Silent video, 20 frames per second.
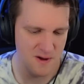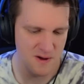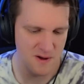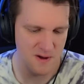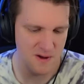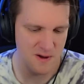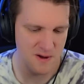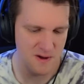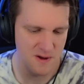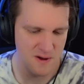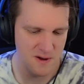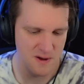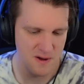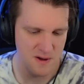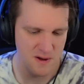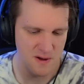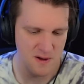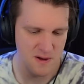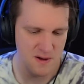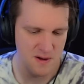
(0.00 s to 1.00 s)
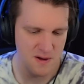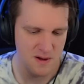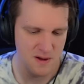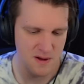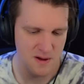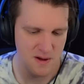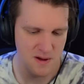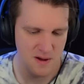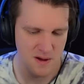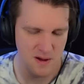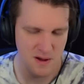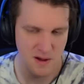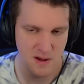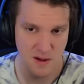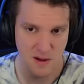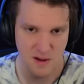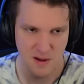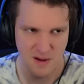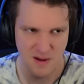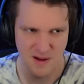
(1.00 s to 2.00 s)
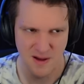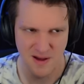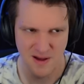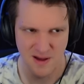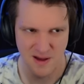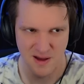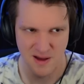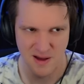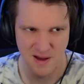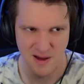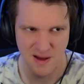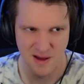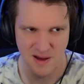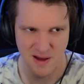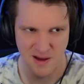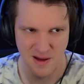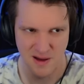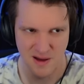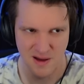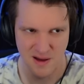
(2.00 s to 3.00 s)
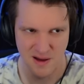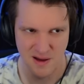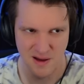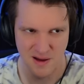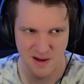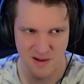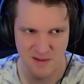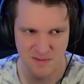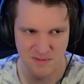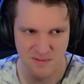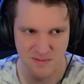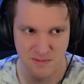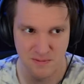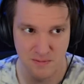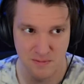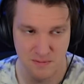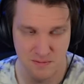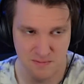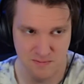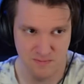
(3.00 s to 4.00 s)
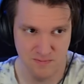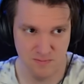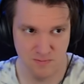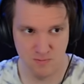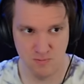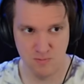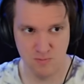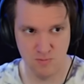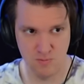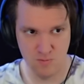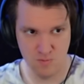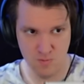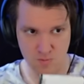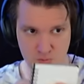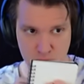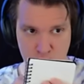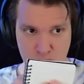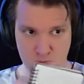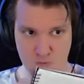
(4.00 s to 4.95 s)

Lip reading: The person shown says nothing.